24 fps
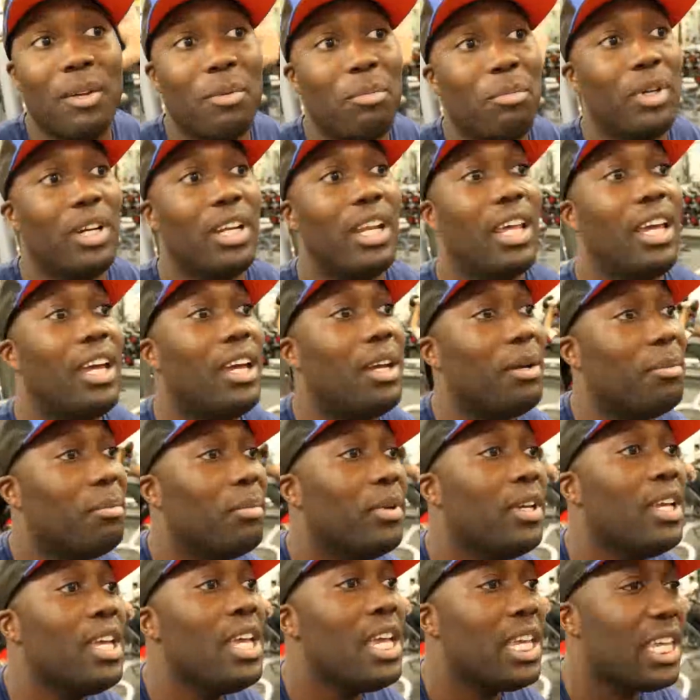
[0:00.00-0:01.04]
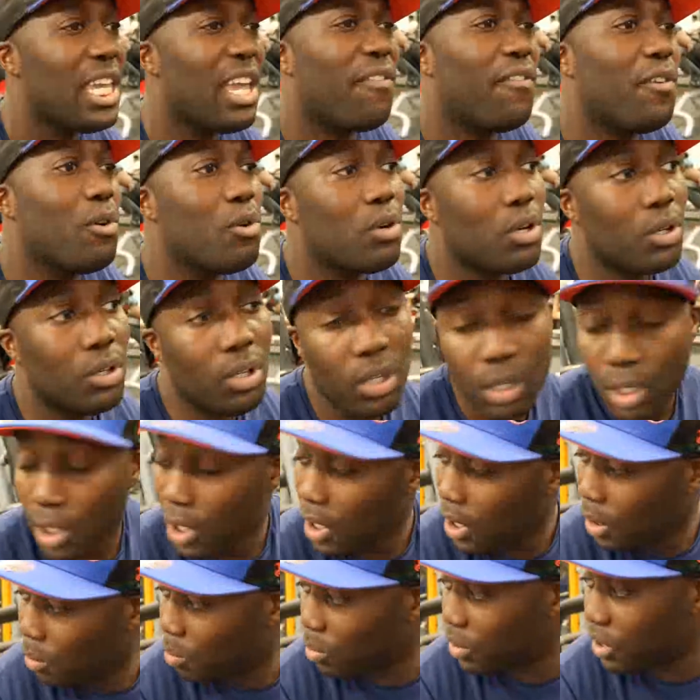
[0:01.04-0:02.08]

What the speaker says: But yeah, feel good. We'll